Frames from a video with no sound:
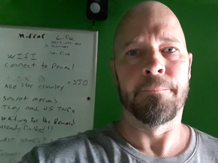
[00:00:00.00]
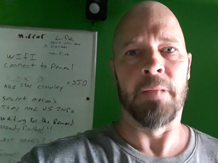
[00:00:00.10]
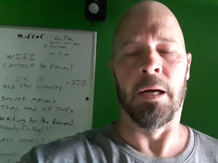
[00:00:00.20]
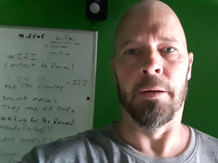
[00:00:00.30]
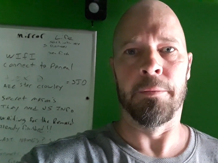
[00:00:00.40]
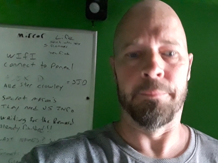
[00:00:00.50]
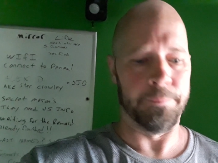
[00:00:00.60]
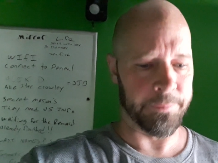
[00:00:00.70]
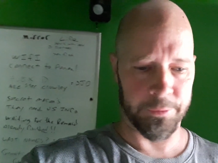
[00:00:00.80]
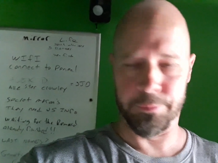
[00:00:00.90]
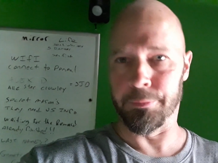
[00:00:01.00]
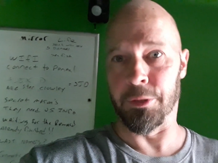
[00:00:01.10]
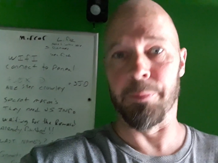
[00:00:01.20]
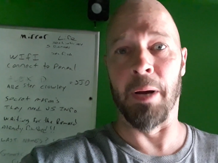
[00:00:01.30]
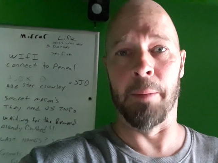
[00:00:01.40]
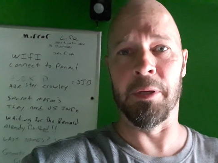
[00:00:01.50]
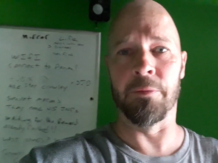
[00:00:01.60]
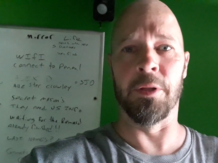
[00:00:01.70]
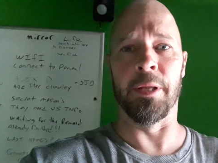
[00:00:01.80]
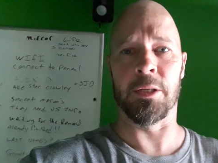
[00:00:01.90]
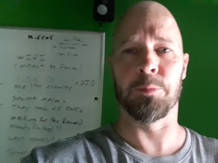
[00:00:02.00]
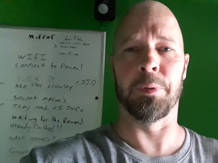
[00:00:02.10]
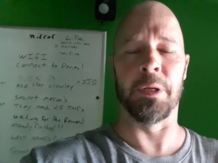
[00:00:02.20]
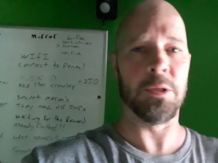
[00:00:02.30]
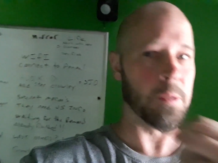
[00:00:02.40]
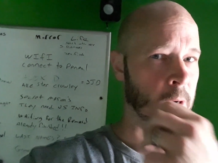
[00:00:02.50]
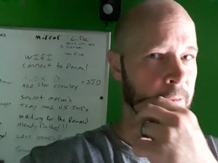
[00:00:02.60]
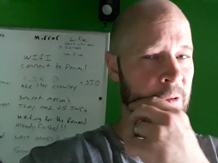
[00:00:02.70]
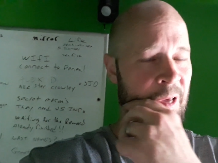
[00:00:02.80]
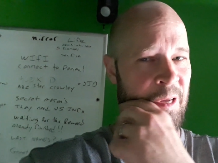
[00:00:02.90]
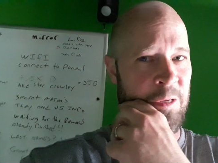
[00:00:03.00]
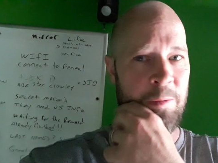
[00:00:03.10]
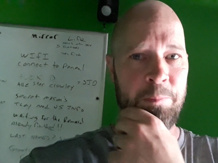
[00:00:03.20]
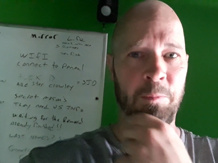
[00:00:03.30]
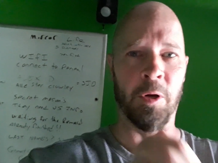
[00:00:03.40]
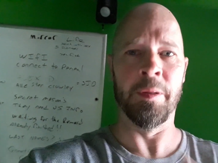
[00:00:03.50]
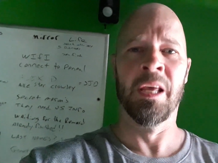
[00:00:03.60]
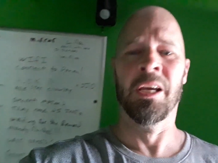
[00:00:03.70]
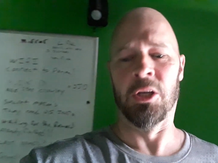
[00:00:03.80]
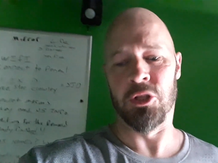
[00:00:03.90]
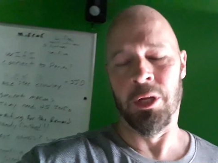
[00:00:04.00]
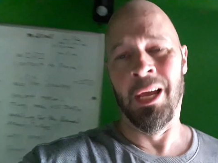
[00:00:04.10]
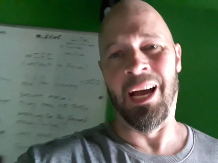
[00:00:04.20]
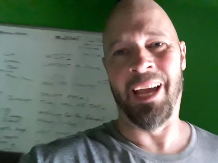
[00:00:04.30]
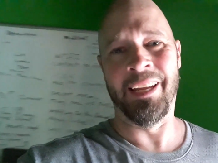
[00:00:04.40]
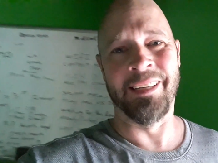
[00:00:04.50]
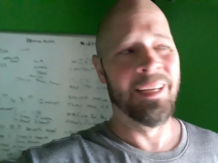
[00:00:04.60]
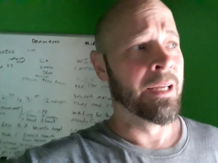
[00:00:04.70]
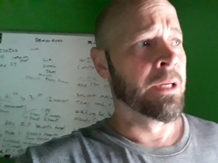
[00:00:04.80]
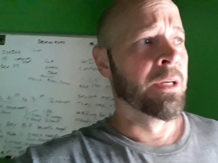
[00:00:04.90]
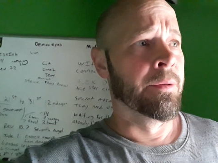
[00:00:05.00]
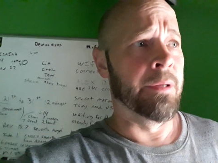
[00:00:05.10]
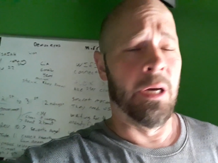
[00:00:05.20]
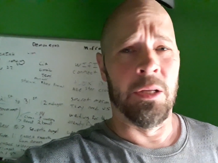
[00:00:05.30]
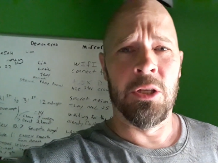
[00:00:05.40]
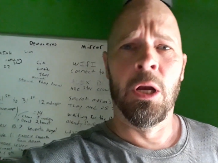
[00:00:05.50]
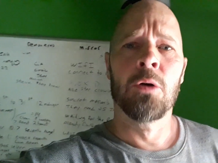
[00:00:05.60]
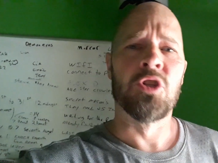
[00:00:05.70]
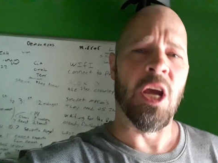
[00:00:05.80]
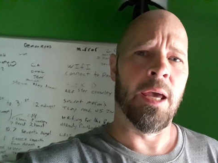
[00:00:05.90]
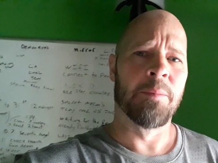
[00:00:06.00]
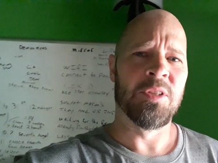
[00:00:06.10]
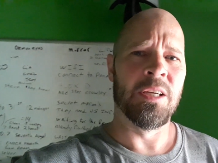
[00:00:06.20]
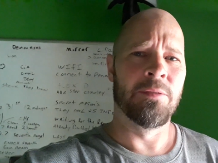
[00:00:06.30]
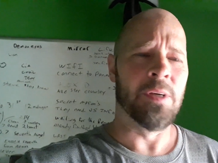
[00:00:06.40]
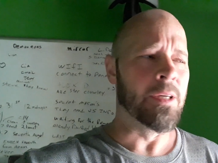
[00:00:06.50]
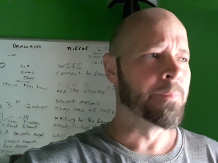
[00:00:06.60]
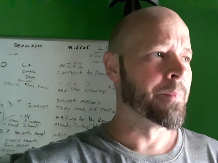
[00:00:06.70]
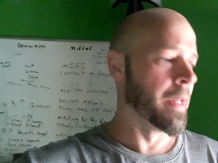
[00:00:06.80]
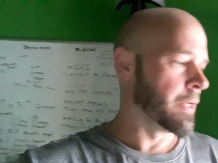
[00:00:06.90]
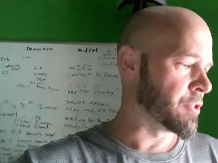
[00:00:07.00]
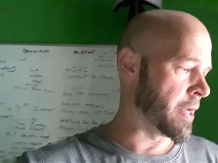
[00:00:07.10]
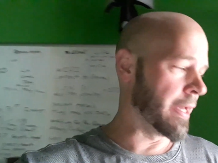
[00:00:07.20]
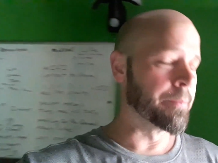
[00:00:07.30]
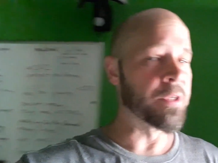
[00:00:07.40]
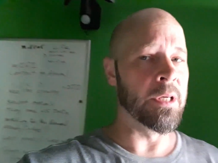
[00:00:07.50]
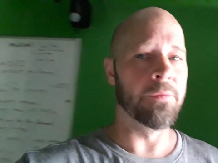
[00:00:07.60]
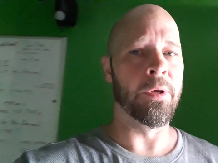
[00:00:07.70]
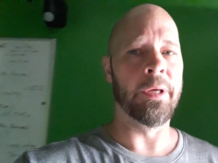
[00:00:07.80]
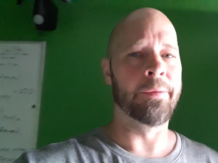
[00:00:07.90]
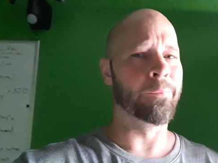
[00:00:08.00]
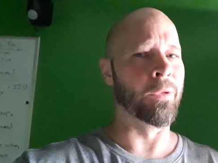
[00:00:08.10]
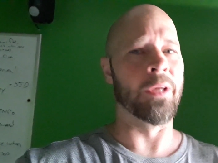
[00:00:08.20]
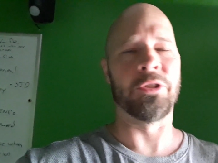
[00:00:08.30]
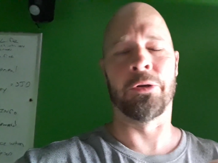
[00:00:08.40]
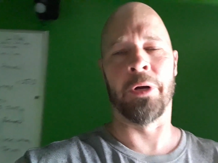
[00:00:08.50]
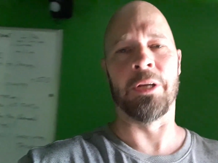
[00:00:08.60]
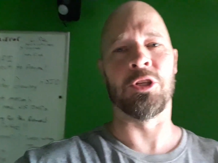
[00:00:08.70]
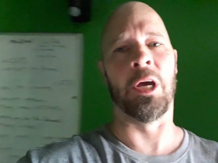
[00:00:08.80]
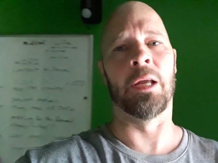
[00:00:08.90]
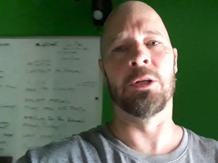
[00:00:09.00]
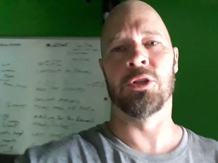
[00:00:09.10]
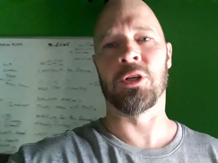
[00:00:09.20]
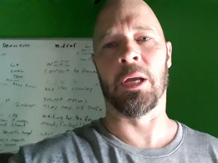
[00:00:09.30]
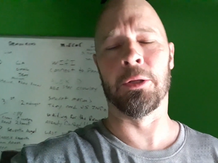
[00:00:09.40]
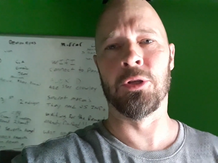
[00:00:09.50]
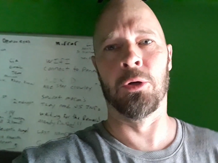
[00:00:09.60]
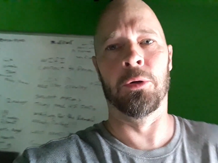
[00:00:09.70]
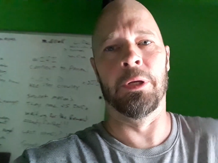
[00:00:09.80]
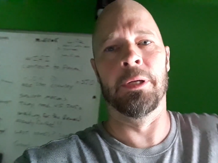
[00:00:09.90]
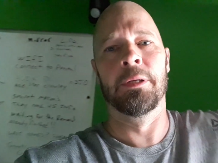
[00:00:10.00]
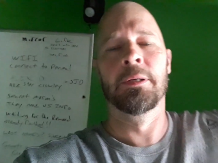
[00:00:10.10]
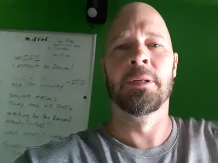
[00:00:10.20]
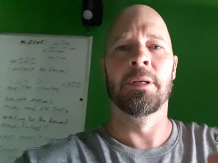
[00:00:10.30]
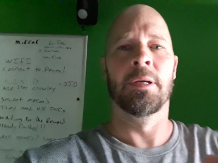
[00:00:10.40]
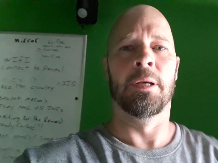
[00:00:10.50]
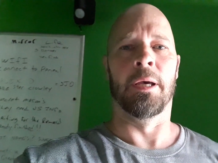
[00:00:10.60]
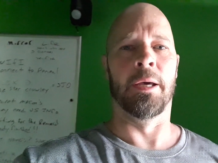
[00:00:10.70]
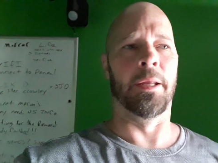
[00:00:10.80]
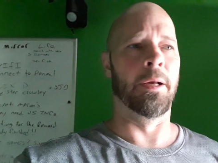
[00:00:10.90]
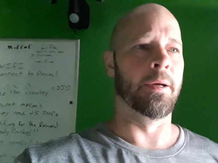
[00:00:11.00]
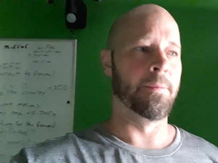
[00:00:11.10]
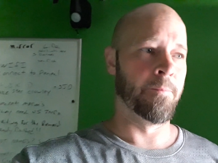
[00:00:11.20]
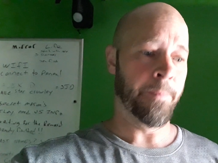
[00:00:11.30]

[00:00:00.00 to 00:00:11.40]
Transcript: uh, it's a bombing of the next place over in Asia, right? Because I had, uh, you know, JMTV, JMTV, it's a great channel. You just got to tune in and, uh,